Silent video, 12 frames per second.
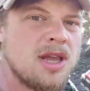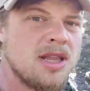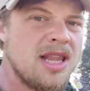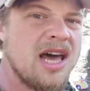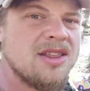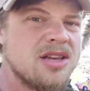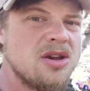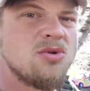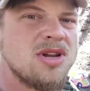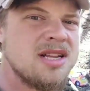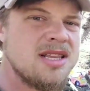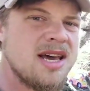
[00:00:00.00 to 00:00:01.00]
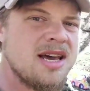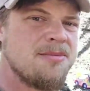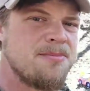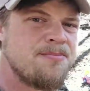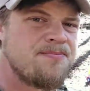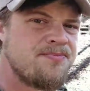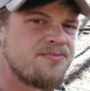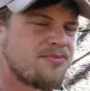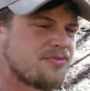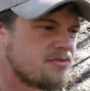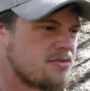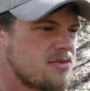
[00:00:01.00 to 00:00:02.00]
Now that you did that,
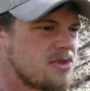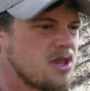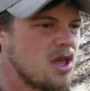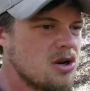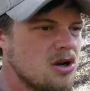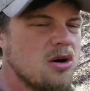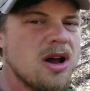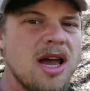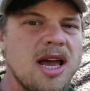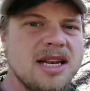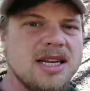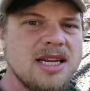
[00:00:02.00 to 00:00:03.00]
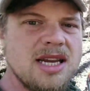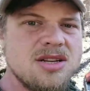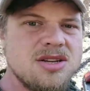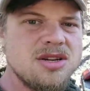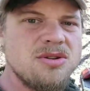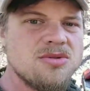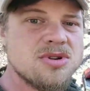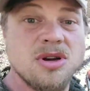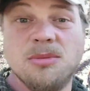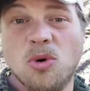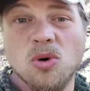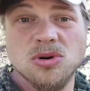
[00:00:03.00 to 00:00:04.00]
go ahead and get you
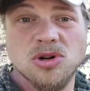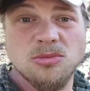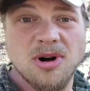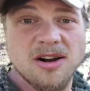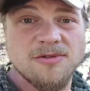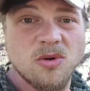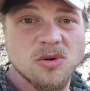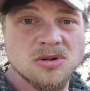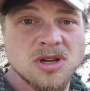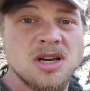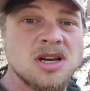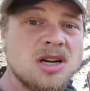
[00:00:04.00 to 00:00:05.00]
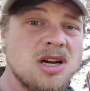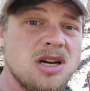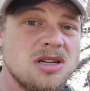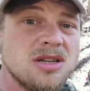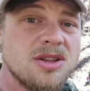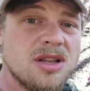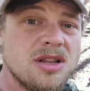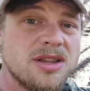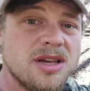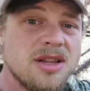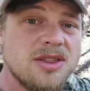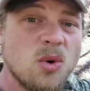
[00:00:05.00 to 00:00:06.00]
some more 2x4s cut to
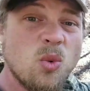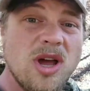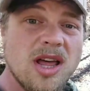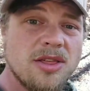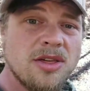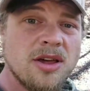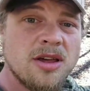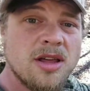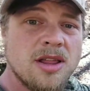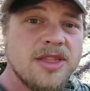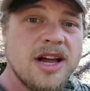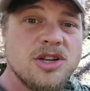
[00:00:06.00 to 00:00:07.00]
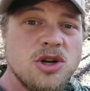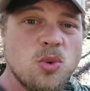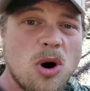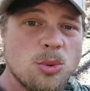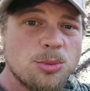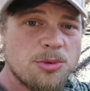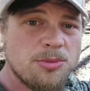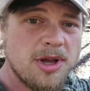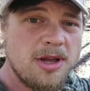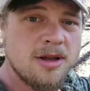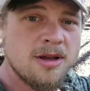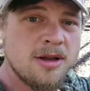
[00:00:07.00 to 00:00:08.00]
the width that you want them to
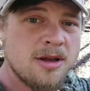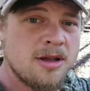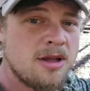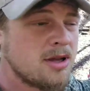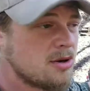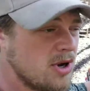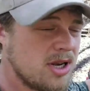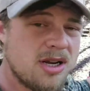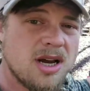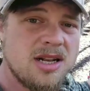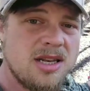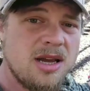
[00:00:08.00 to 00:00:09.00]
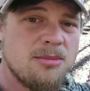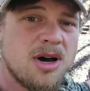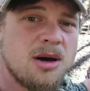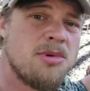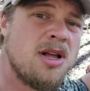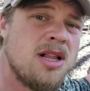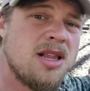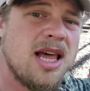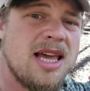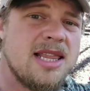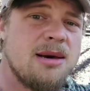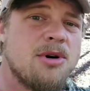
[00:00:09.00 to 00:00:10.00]
be. Go ahead and cut them up,
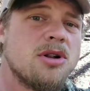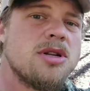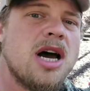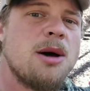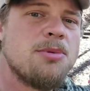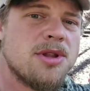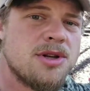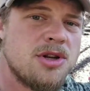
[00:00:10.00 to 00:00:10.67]
lay them on top of the